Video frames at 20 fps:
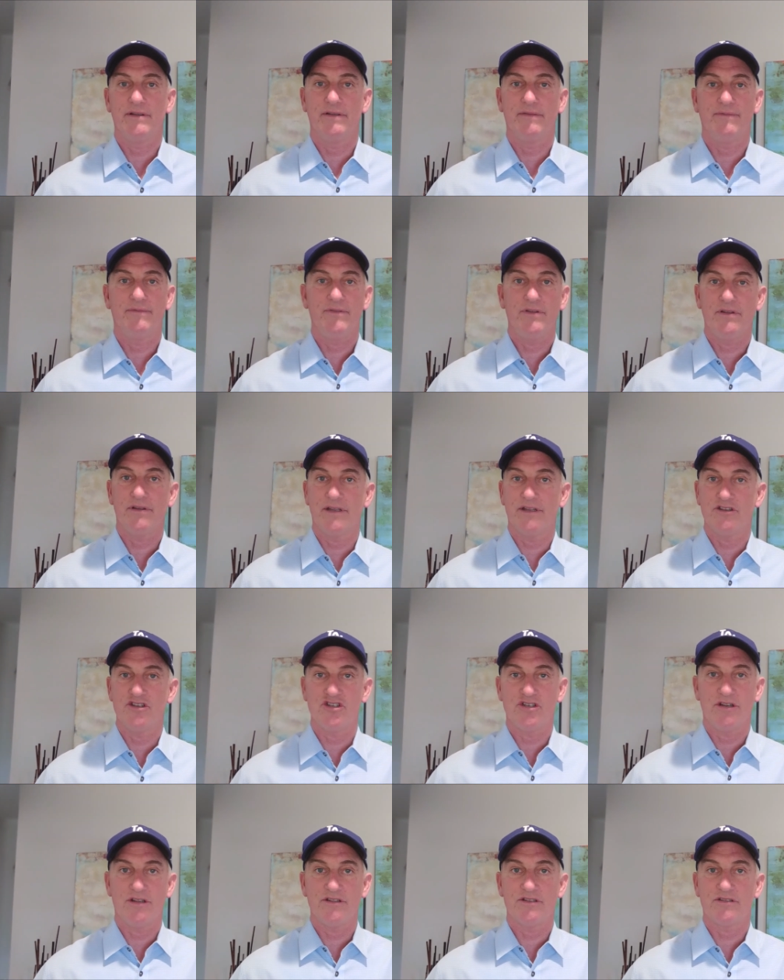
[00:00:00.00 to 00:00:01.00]
if you can
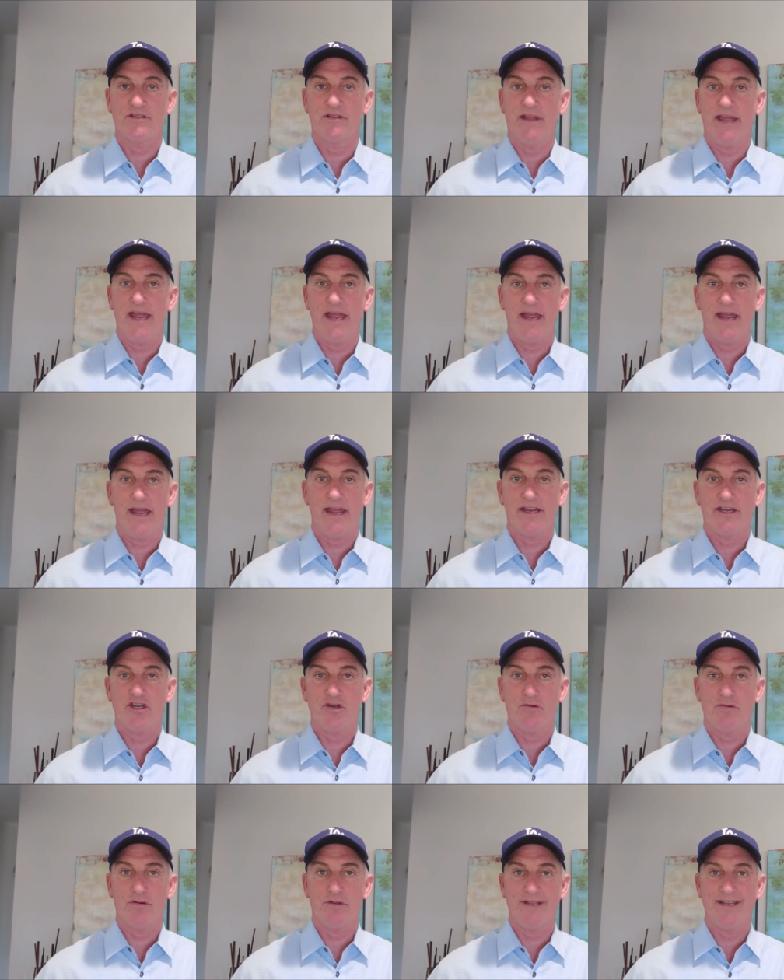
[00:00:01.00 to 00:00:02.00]
just
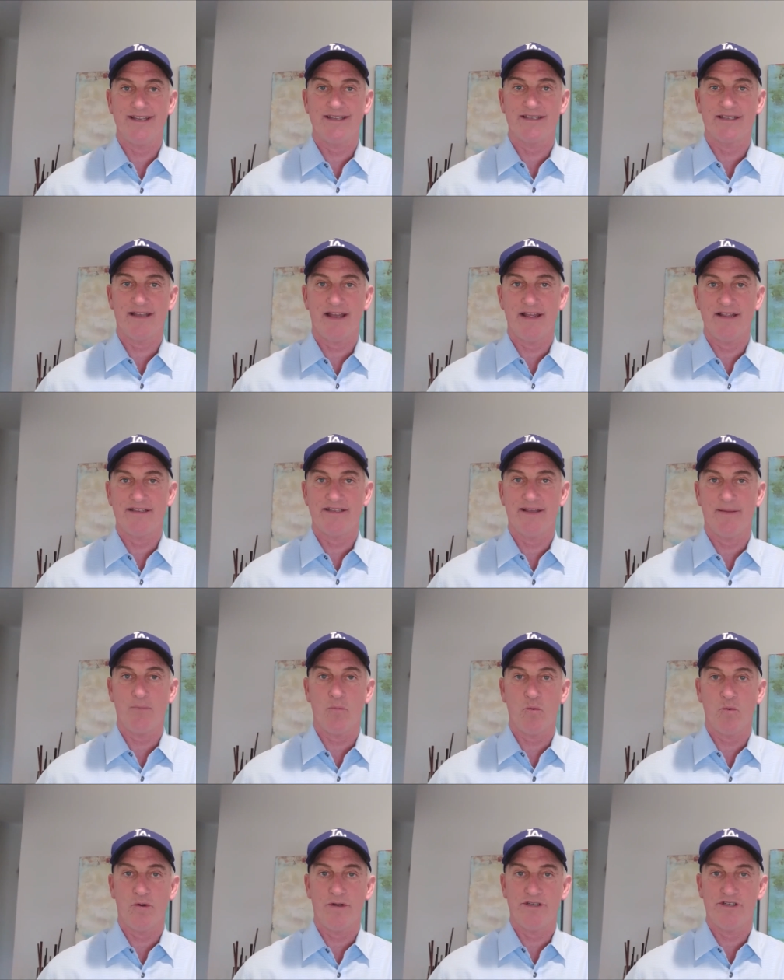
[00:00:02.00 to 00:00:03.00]
accurately size
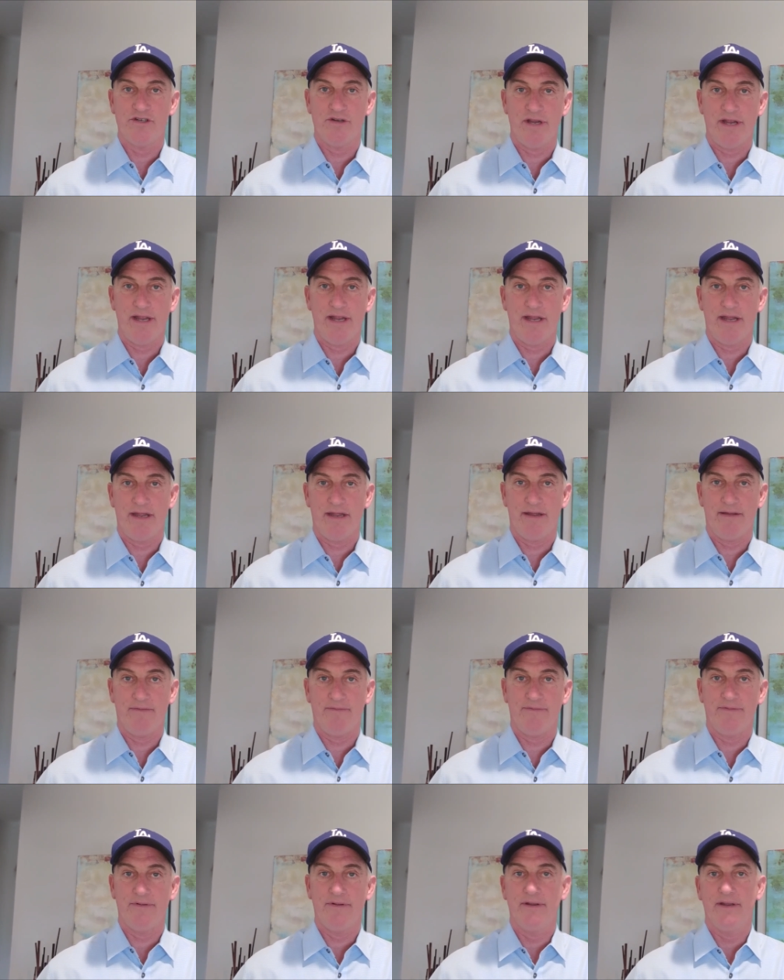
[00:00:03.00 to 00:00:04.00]
up what you
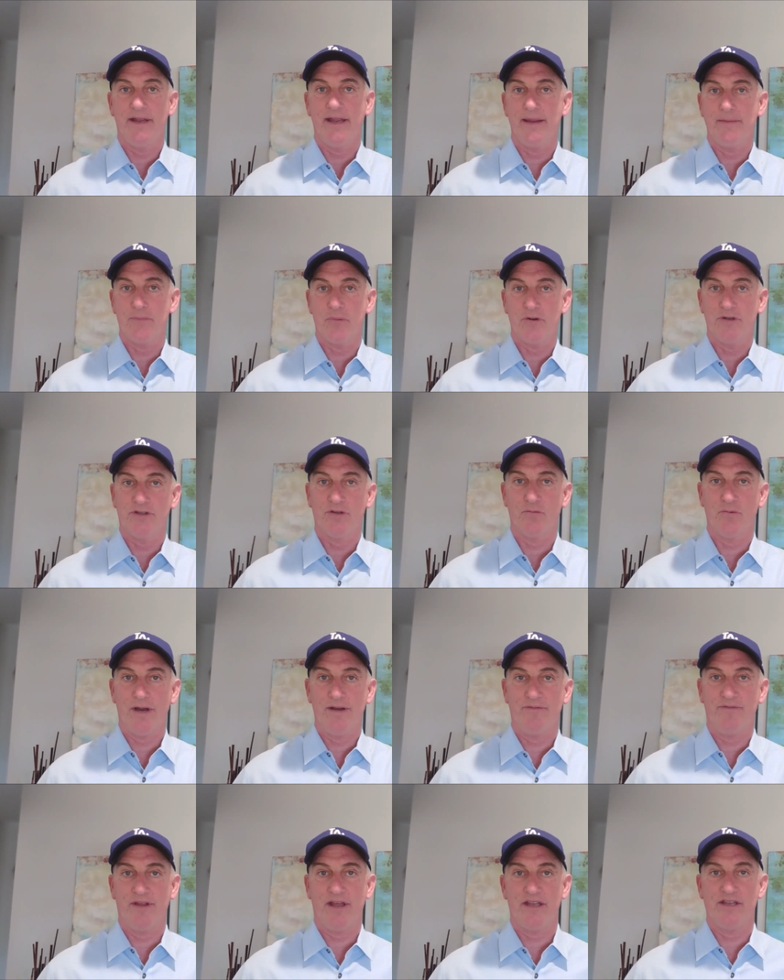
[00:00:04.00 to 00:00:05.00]
have and put the
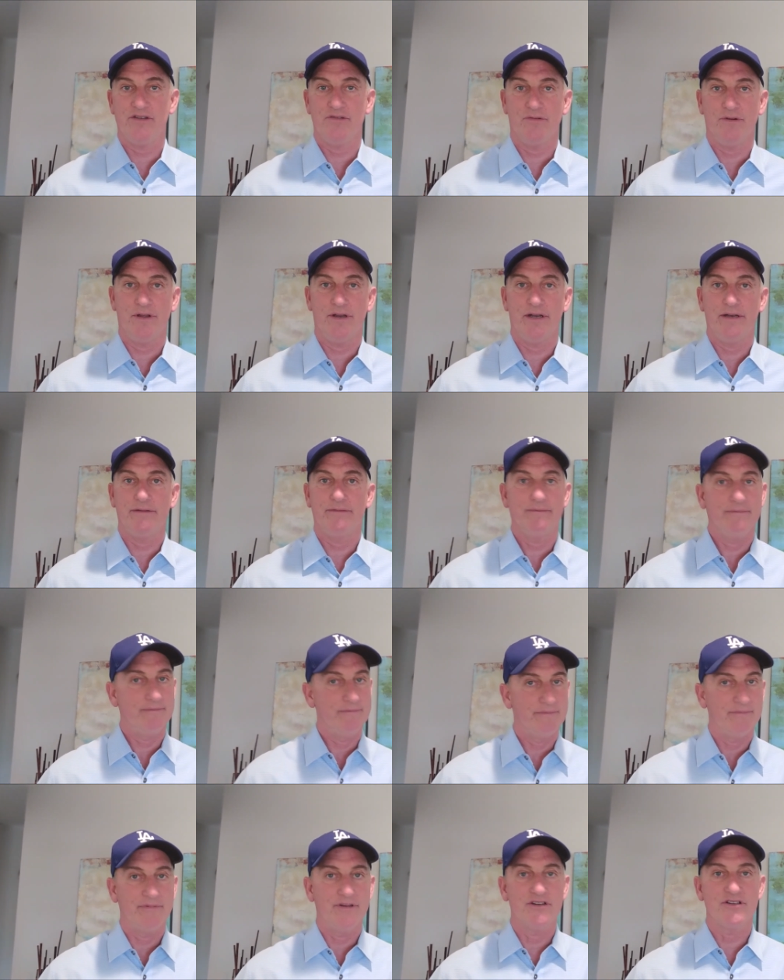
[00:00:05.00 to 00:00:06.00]
right value on it,
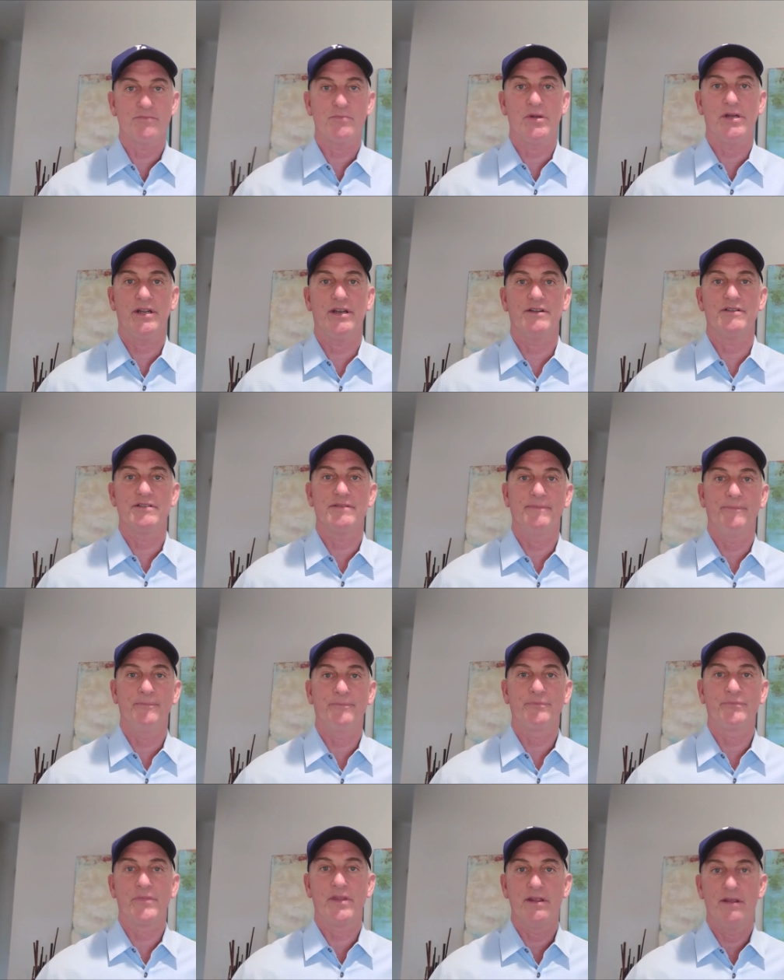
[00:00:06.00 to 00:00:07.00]
there's buyers
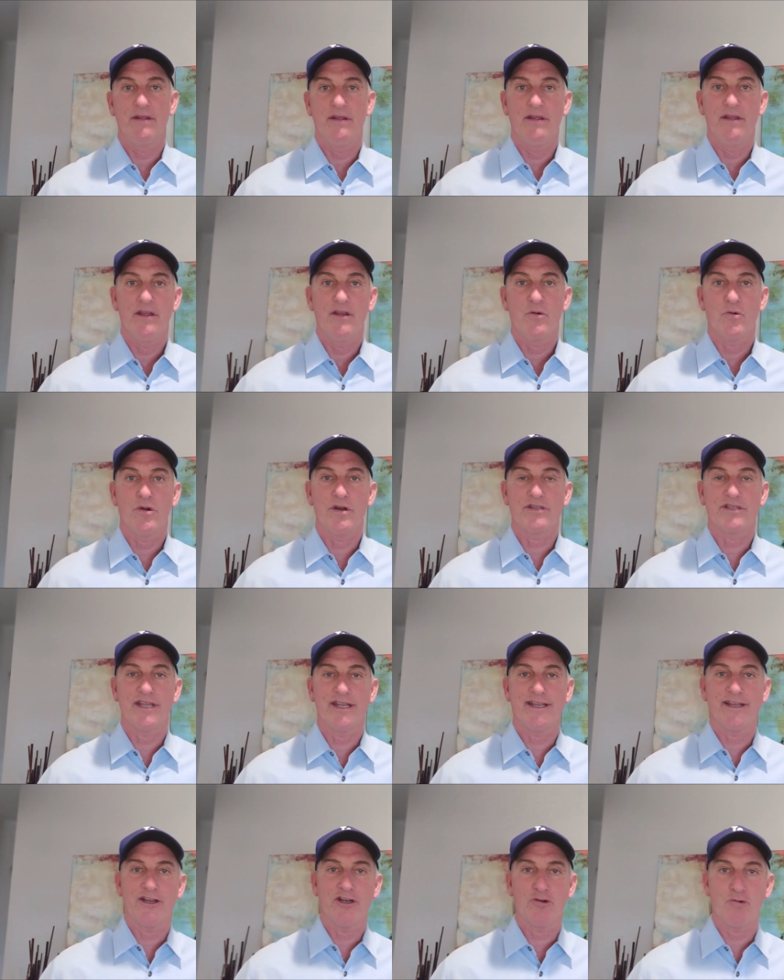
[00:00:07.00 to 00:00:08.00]
want to
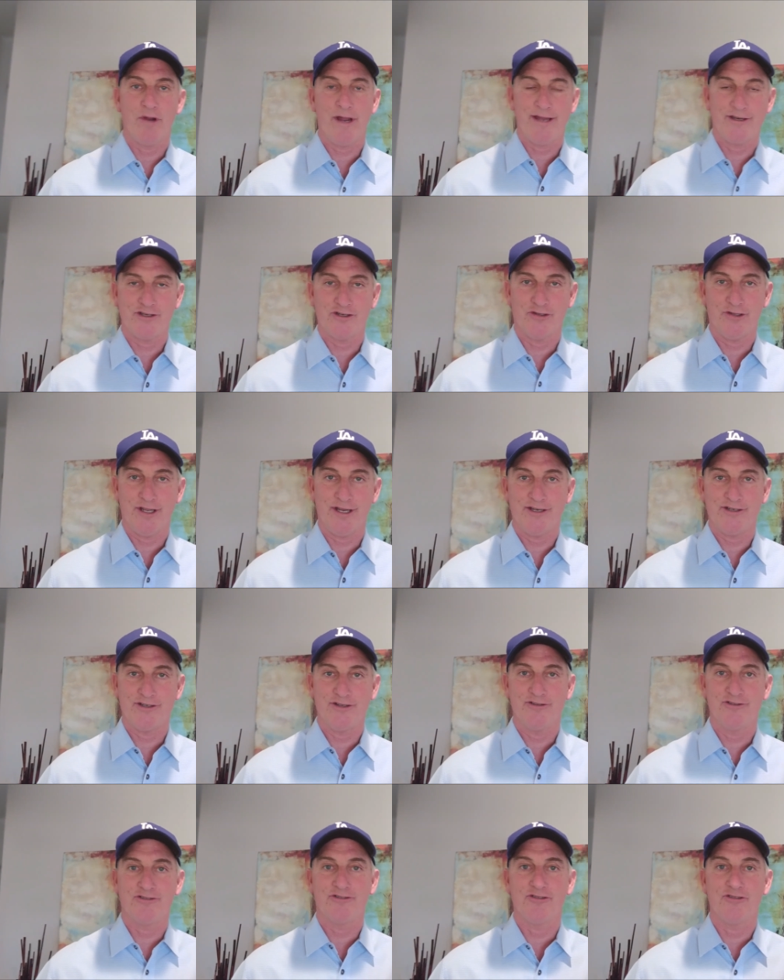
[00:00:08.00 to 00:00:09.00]
say
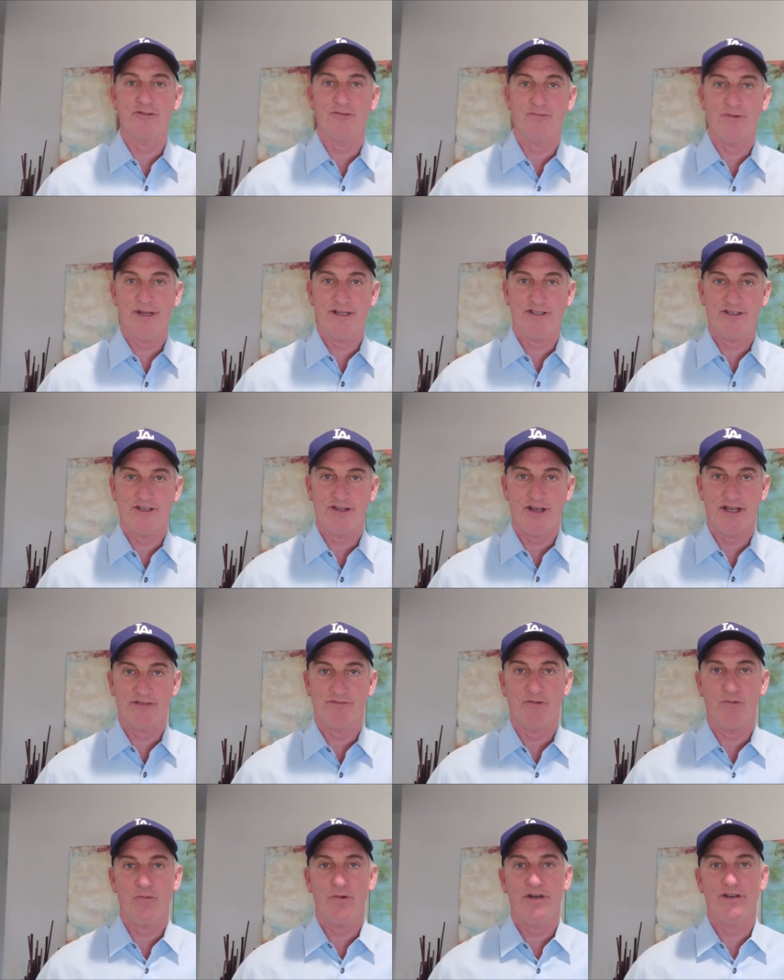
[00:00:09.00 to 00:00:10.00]
congratulations to the Red
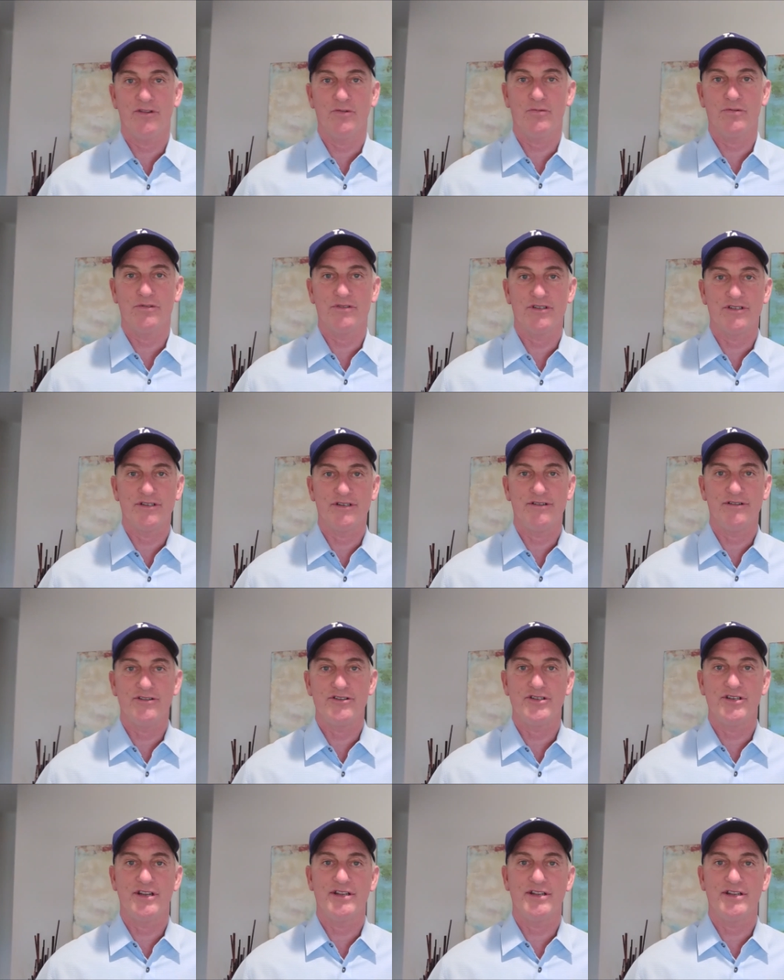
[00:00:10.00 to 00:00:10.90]
Sox for winning the World Series.